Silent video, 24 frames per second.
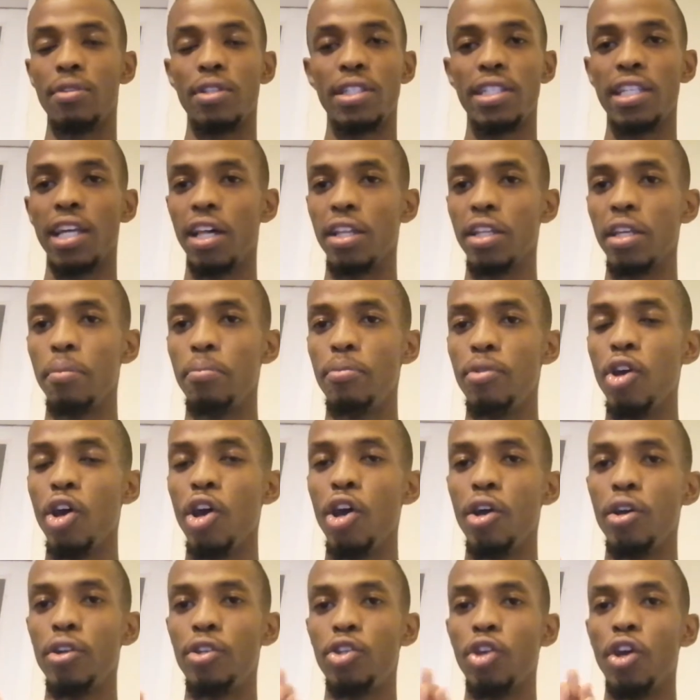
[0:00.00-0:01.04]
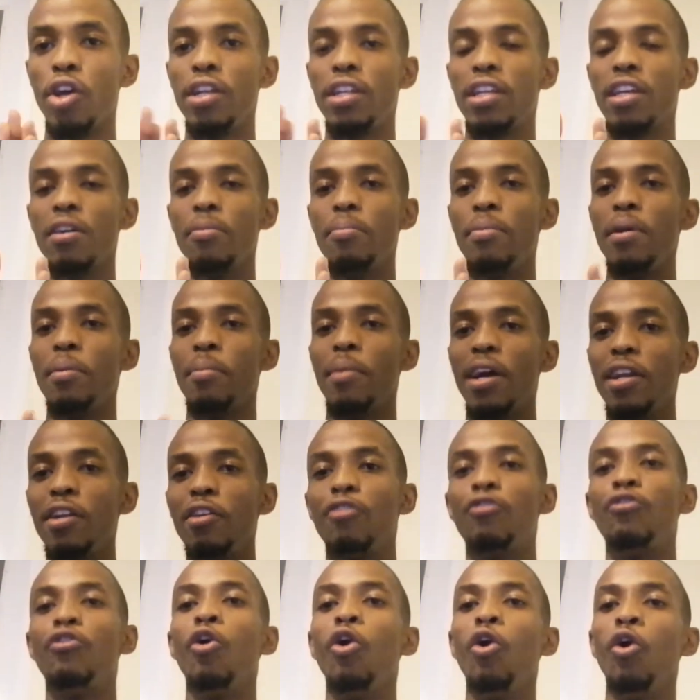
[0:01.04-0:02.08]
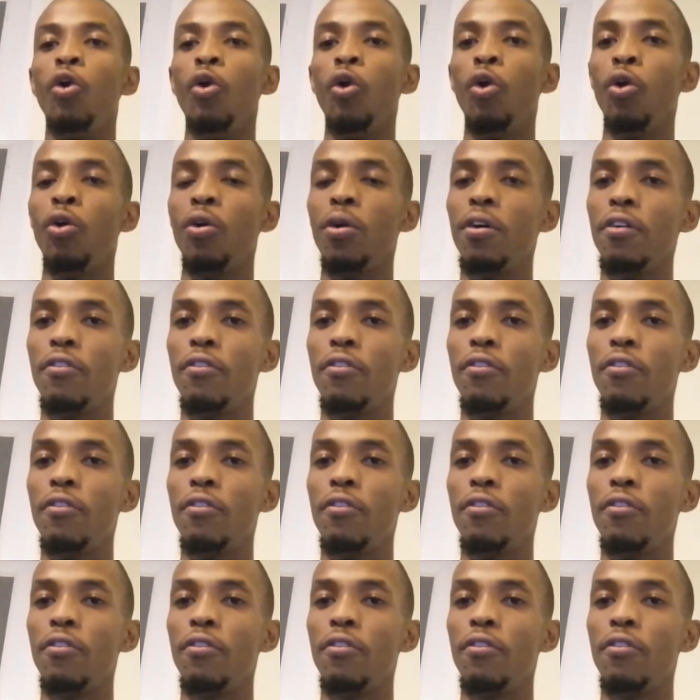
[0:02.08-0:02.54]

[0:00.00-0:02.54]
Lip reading: Tell them, no, don't give me money for